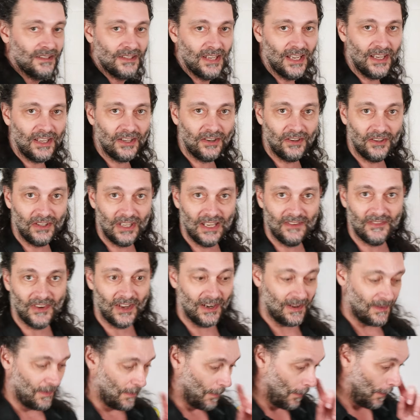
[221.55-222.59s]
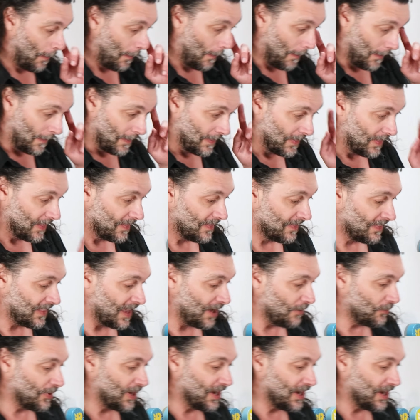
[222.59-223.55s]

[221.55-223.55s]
Take it or leave it. That